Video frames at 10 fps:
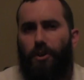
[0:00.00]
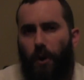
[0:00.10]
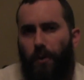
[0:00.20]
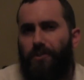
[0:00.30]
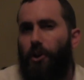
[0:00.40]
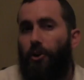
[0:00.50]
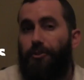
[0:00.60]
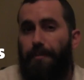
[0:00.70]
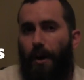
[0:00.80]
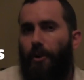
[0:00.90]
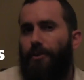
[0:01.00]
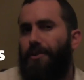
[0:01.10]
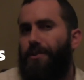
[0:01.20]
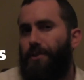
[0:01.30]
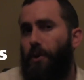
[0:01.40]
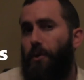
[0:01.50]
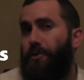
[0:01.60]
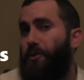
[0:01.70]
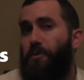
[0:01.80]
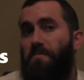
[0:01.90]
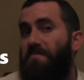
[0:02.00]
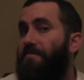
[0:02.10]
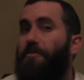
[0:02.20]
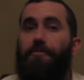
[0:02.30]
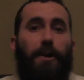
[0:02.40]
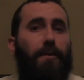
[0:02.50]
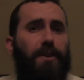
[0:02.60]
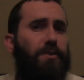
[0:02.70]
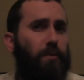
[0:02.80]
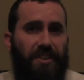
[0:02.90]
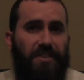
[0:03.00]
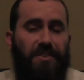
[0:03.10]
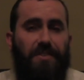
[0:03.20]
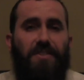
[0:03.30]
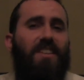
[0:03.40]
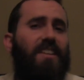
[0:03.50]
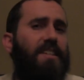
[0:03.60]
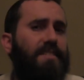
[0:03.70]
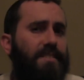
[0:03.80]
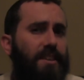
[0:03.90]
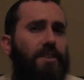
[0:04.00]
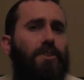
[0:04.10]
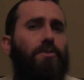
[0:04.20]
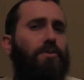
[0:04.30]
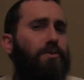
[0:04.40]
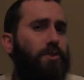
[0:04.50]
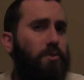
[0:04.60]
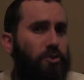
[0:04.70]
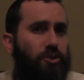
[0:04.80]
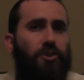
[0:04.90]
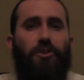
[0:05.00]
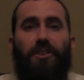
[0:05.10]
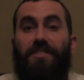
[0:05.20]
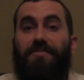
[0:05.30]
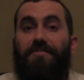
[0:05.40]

Ghosts are departed souls who, for various reasons, continue to sojourn in the